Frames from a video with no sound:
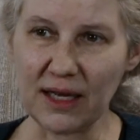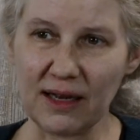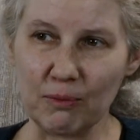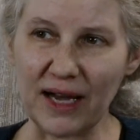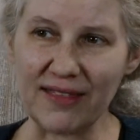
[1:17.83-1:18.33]

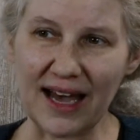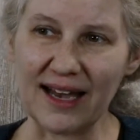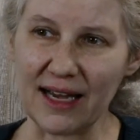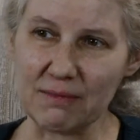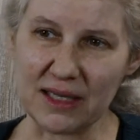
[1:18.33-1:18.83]
And by
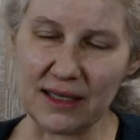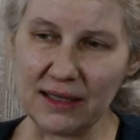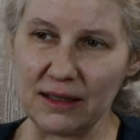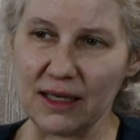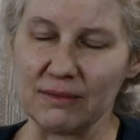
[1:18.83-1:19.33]
that I
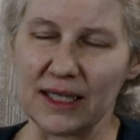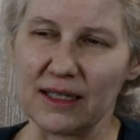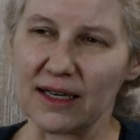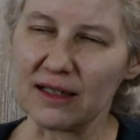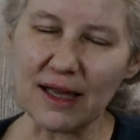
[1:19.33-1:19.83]
mean
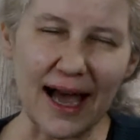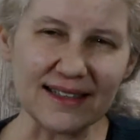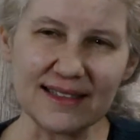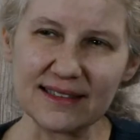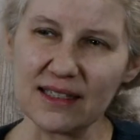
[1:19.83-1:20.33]
a
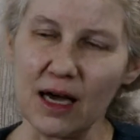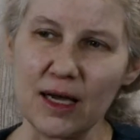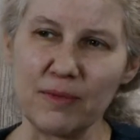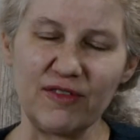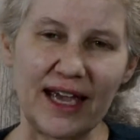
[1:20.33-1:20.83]
classic
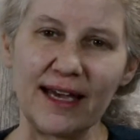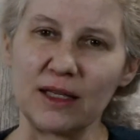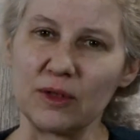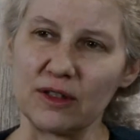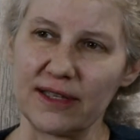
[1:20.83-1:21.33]
type of
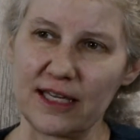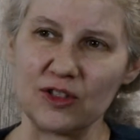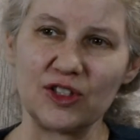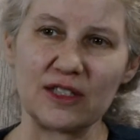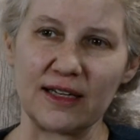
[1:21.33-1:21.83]
animal that
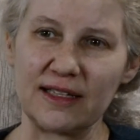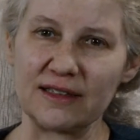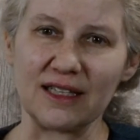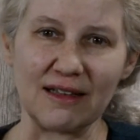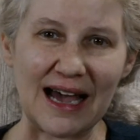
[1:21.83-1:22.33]
you study
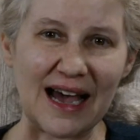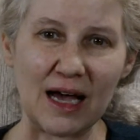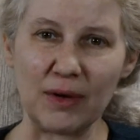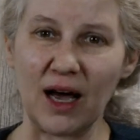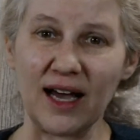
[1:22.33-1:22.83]
in the
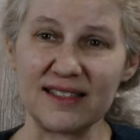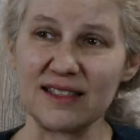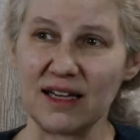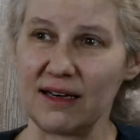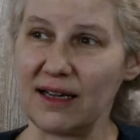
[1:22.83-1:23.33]
lab. I
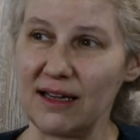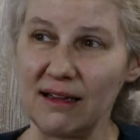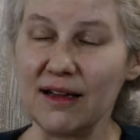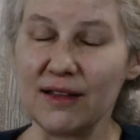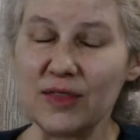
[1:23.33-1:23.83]

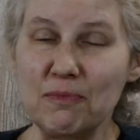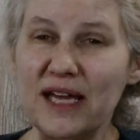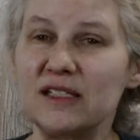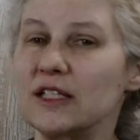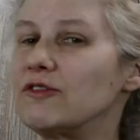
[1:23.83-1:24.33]
study the
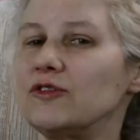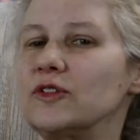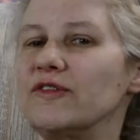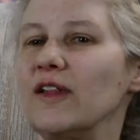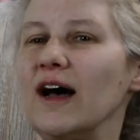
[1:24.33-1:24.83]
basic
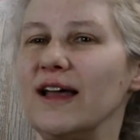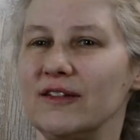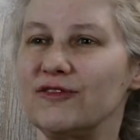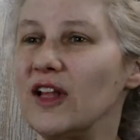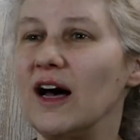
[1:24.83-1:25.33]
fruit fly.
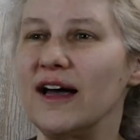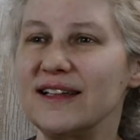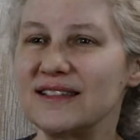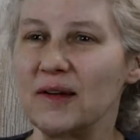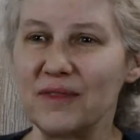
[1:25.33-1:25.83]
The fly
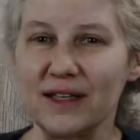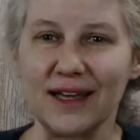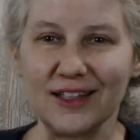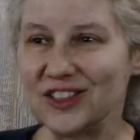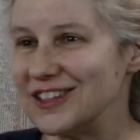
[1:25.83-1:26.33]
is something
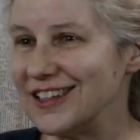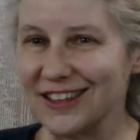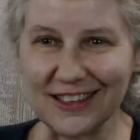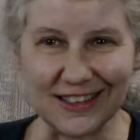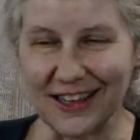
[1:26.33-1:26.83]
that you
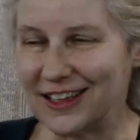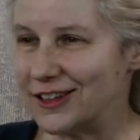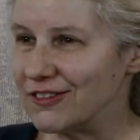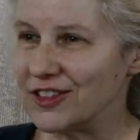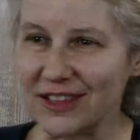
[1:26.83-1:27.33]
see,
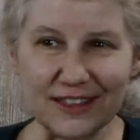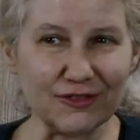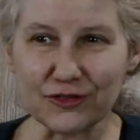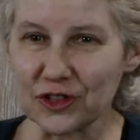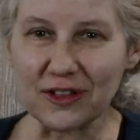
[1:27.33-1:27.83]
if you leave
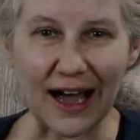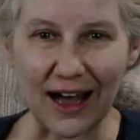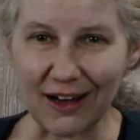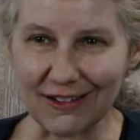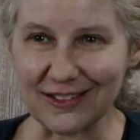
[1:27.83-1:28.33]
fruit
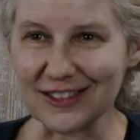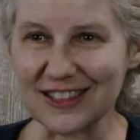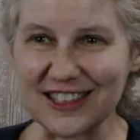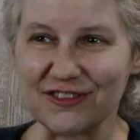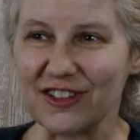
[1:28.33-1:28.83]
out, you'll
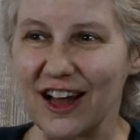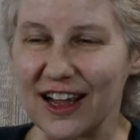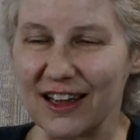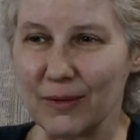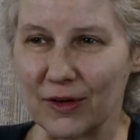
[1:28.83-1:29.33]
see a
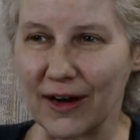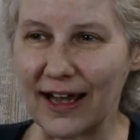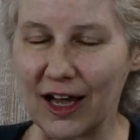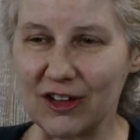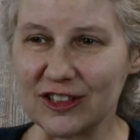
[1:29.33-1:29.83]
fly come
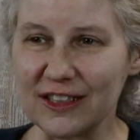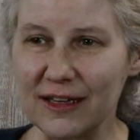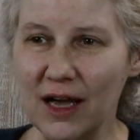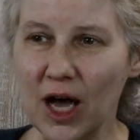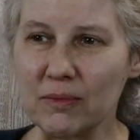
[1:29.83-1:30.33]
around.
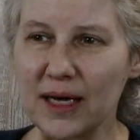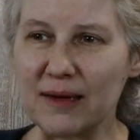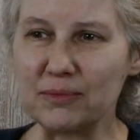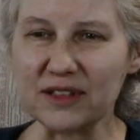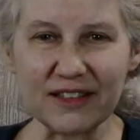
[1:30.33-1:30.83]

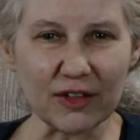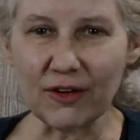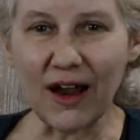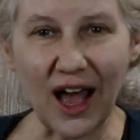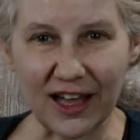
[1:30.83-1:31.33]
And believe it
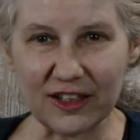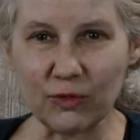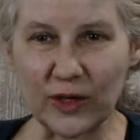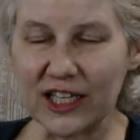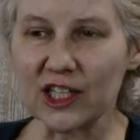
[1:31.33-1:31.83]
or not,
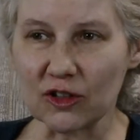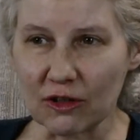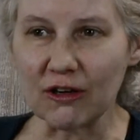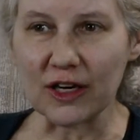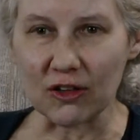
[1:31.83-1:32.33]
we can
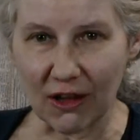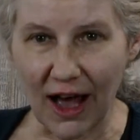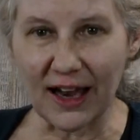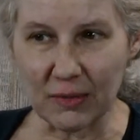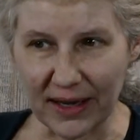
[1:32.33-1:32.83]
learn a
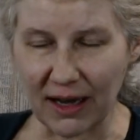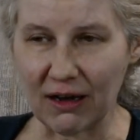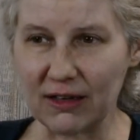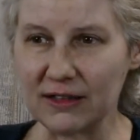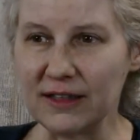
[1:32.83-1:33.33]
lot
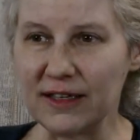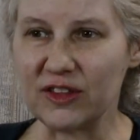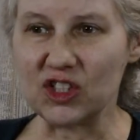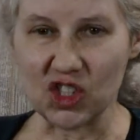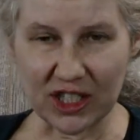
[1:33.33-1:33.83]
about
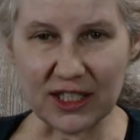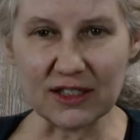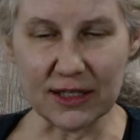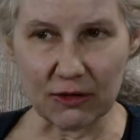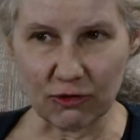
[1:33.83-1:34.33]
the
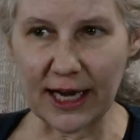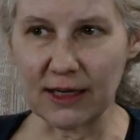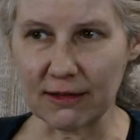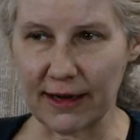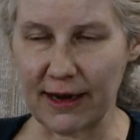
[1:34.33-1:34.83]
genes that
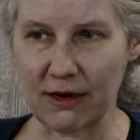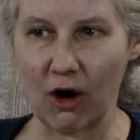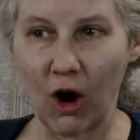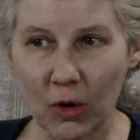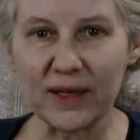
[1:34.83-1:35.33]
regulate
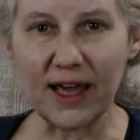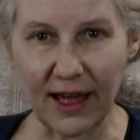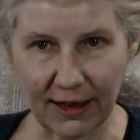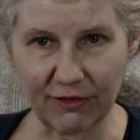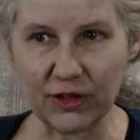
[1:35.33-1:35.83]
our
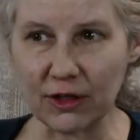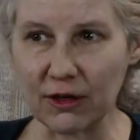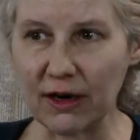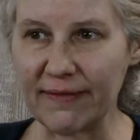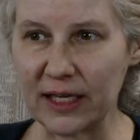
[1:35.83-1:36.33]

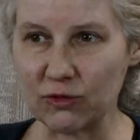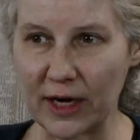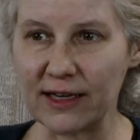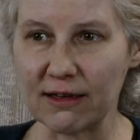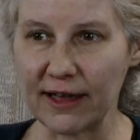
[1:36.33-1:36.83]
behavior and that
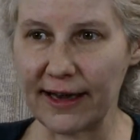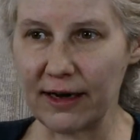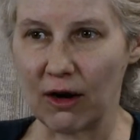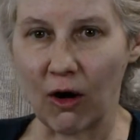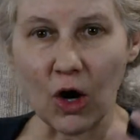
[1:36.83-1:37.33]

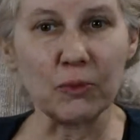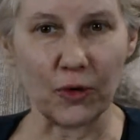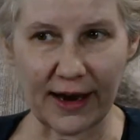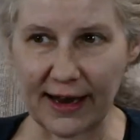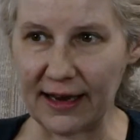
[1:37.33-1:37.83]
regulate our
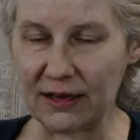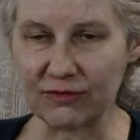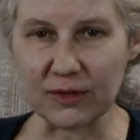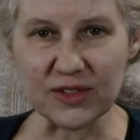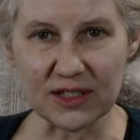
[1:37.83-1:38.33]
brain
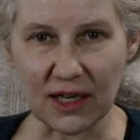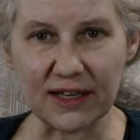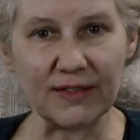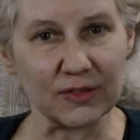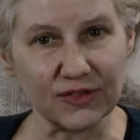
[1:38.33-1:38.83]
from
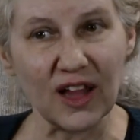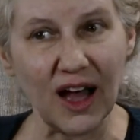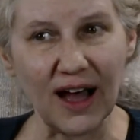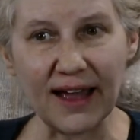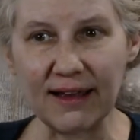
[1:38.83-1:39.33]
studying the
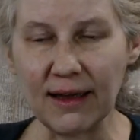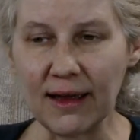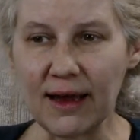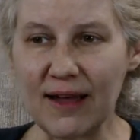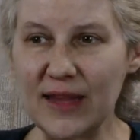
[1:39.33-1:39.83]
fly.
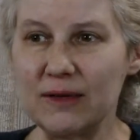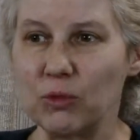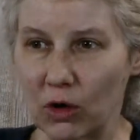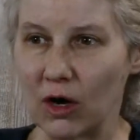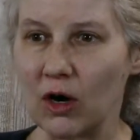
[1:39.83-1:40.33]
And then
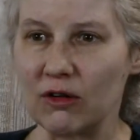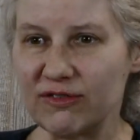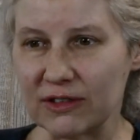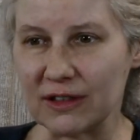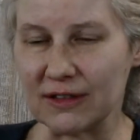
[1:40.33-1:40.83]

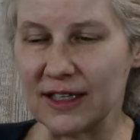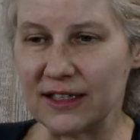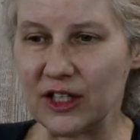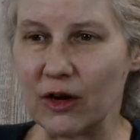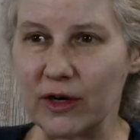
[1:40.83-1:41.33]
moreover,
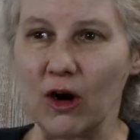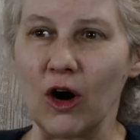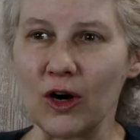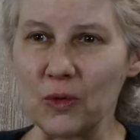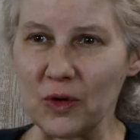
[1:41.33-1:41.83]
in
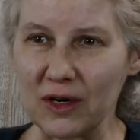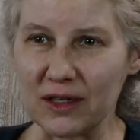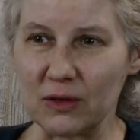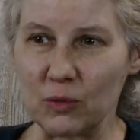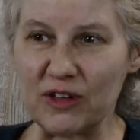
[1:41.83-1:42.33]
our
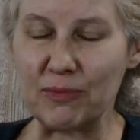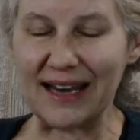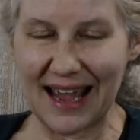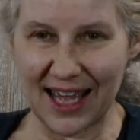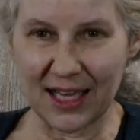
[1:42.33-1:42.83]
work, we've
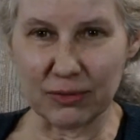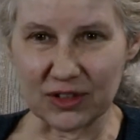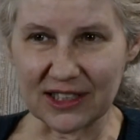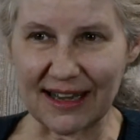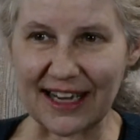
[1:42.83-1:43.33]
been able
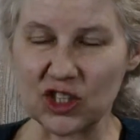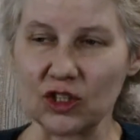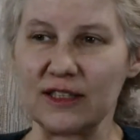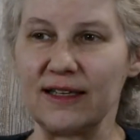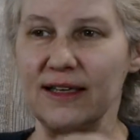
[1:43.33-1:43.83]
to
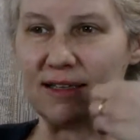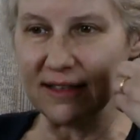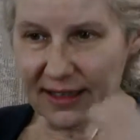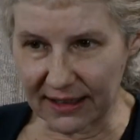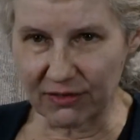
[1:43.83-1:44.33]
actually
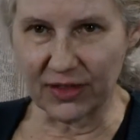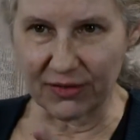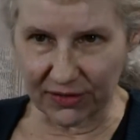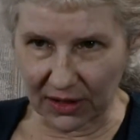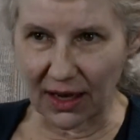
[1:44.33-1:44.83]
give
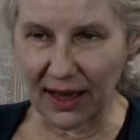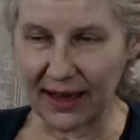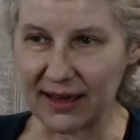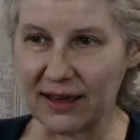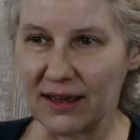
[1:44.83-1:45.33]
the
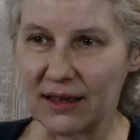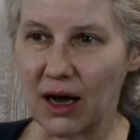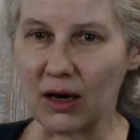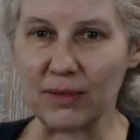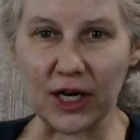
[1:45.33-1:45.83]
fly
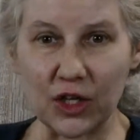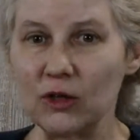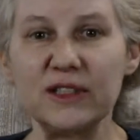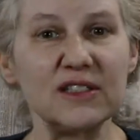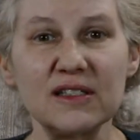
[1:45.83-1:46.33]
a
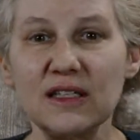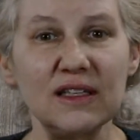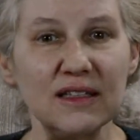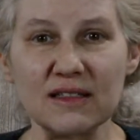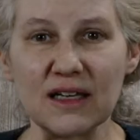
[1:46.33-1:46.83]
human
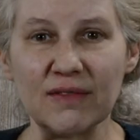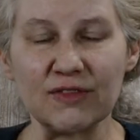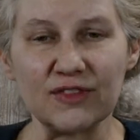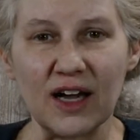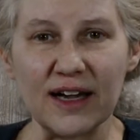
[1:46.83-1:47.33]
disease, and
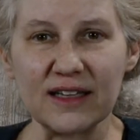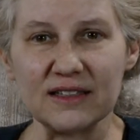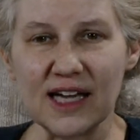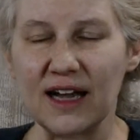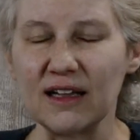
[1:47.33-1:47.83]
the fly
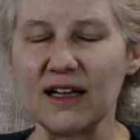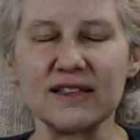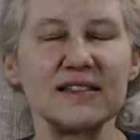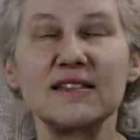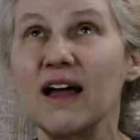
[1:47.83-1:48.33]
can tell
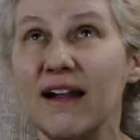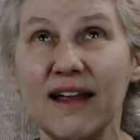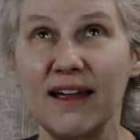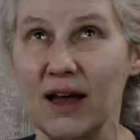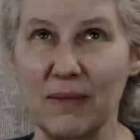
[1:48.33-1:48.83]
us
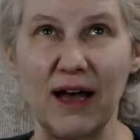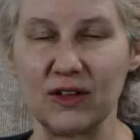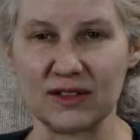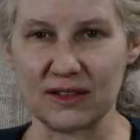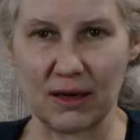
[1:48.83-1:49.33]
stunning
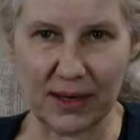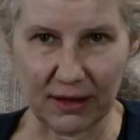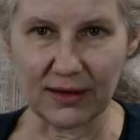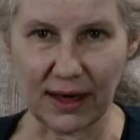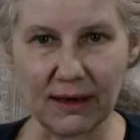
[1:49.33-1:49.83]
amounts
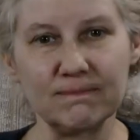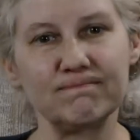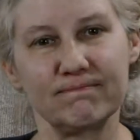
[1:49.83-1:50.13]
about that.